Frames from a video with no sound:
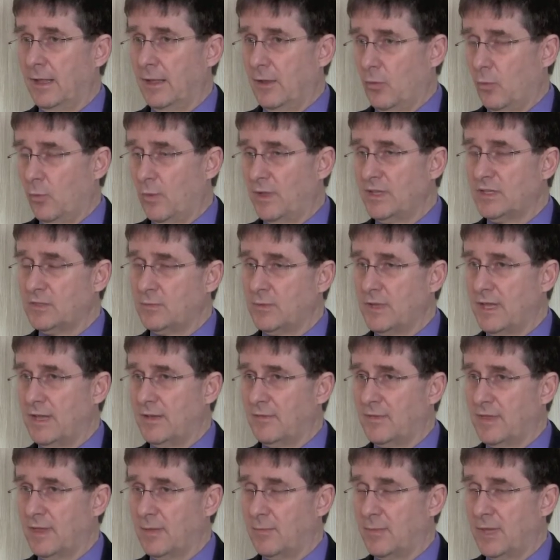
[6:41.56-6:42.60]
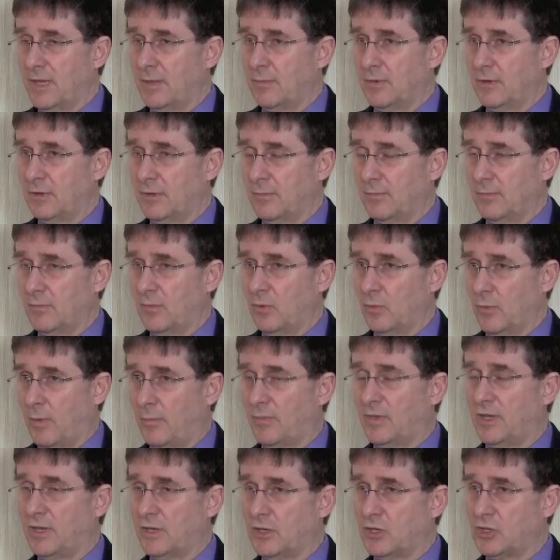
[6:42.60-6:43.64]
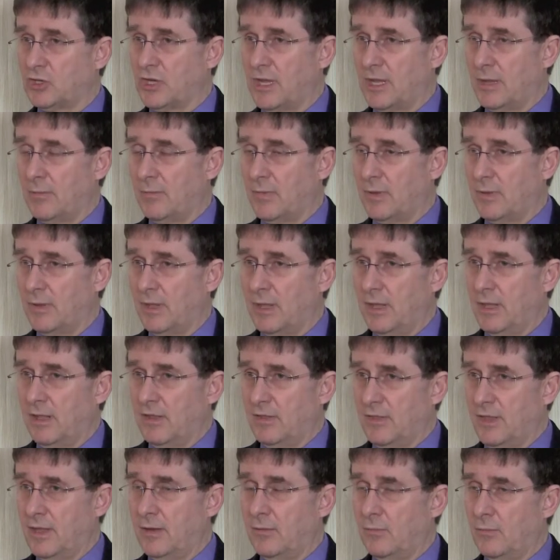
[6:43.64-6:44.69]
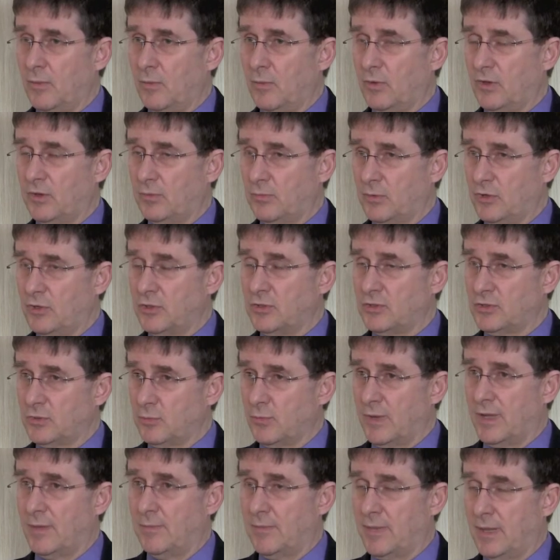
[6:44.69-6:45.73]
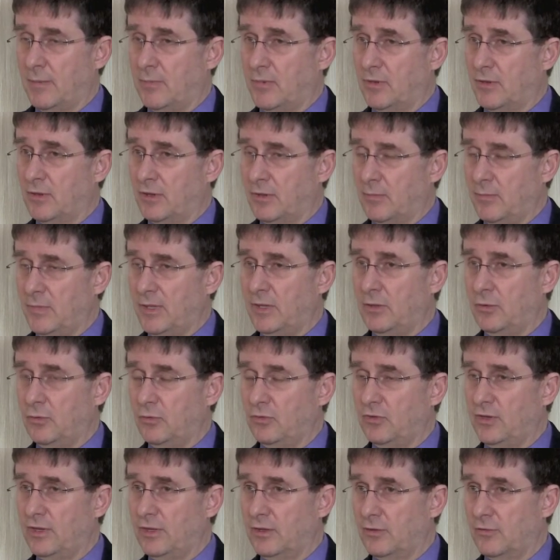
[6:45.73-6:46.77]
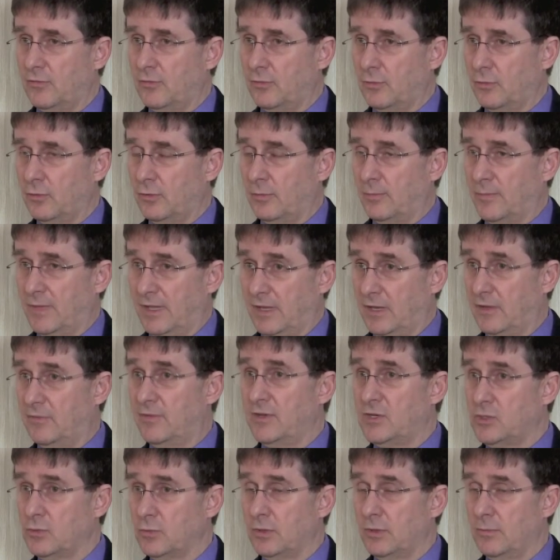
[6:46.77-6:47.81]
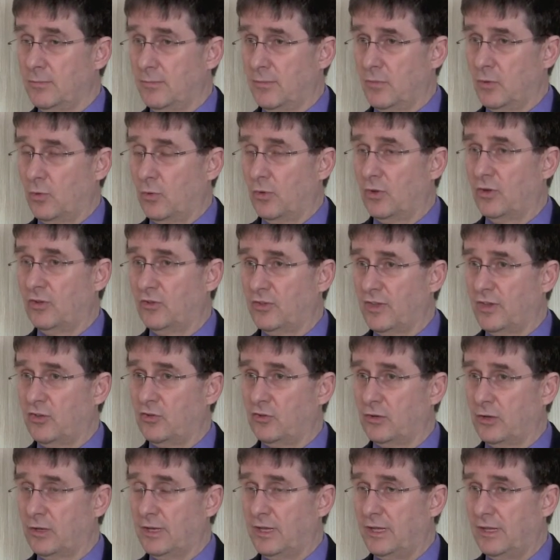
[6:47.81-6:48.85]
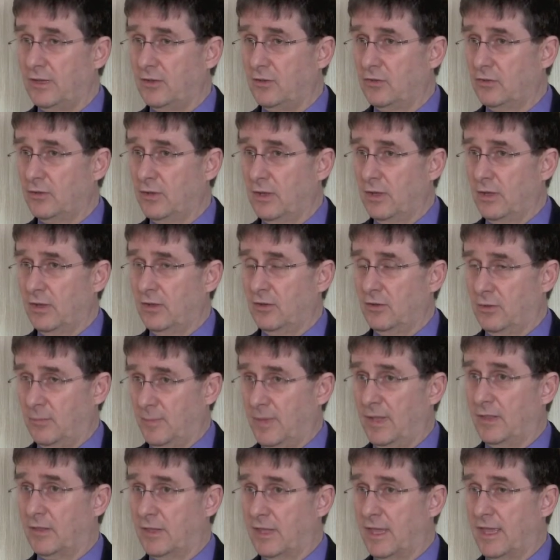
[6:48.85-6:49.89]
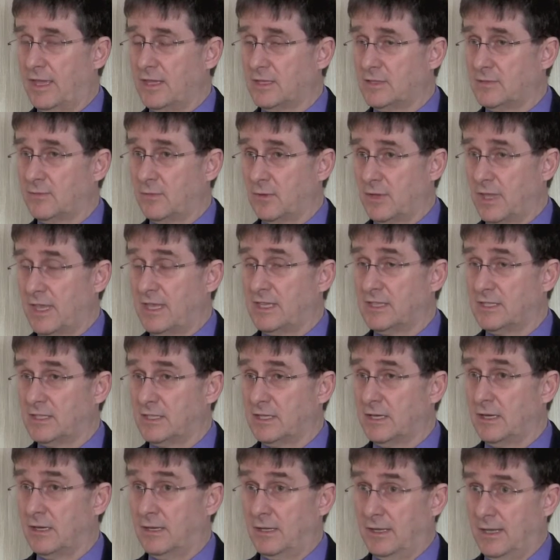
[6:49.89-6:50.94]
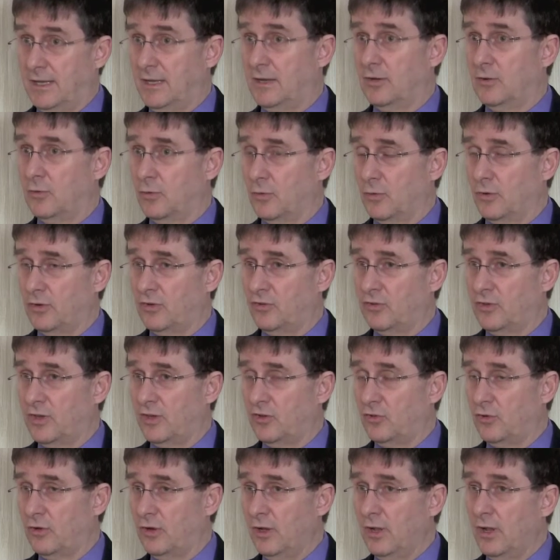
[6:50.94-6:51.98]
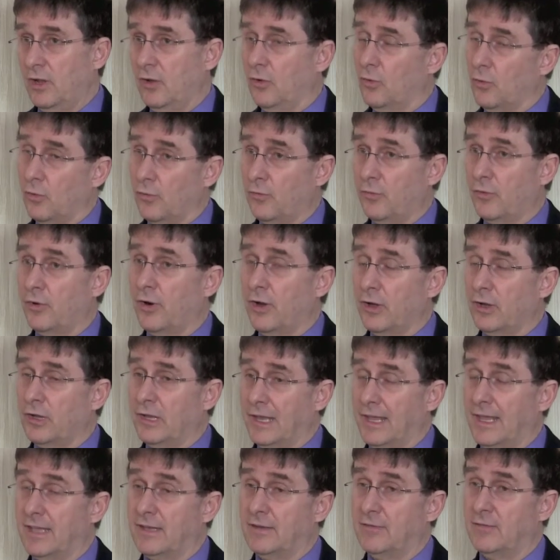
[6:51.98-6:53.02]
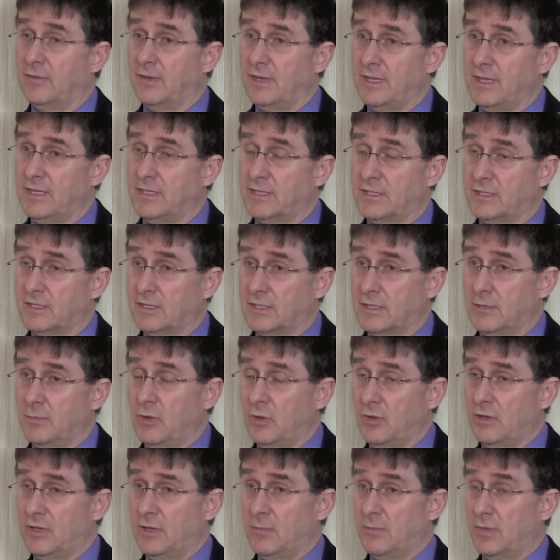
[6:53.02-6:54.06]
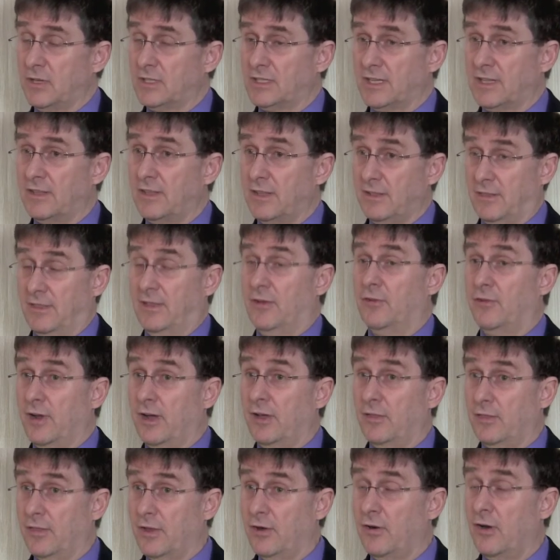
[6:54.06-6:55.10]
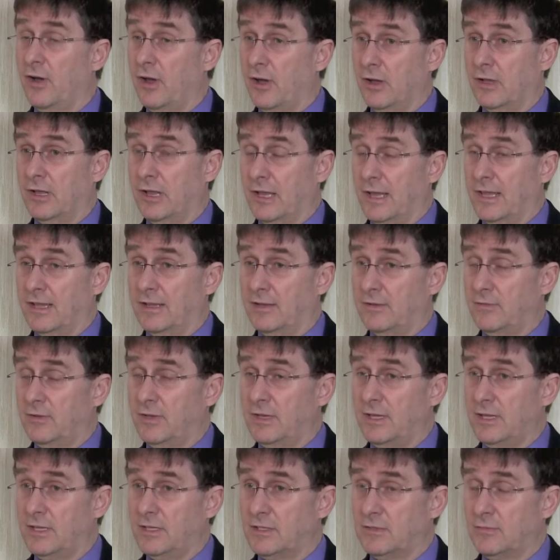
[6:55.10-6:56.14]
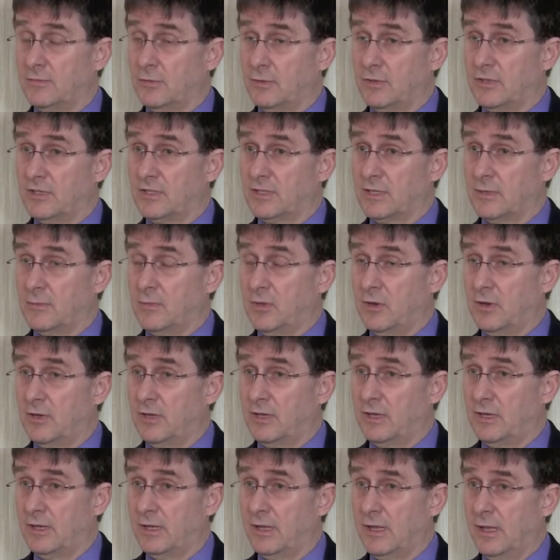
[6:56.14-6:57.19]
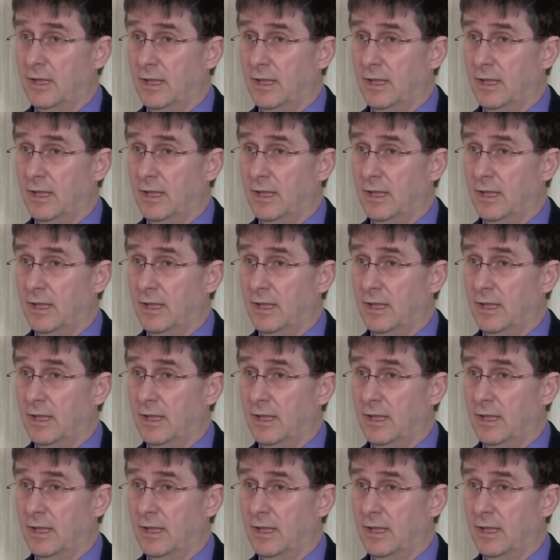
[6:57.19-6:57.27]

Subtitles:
Once we have that paper whipped into shape, then we want to produce a white paper that can be used either for individual organizational needs, to make the case for Kstar in an organization, or for our collective needs as a community, because I think there are collective needs for this community.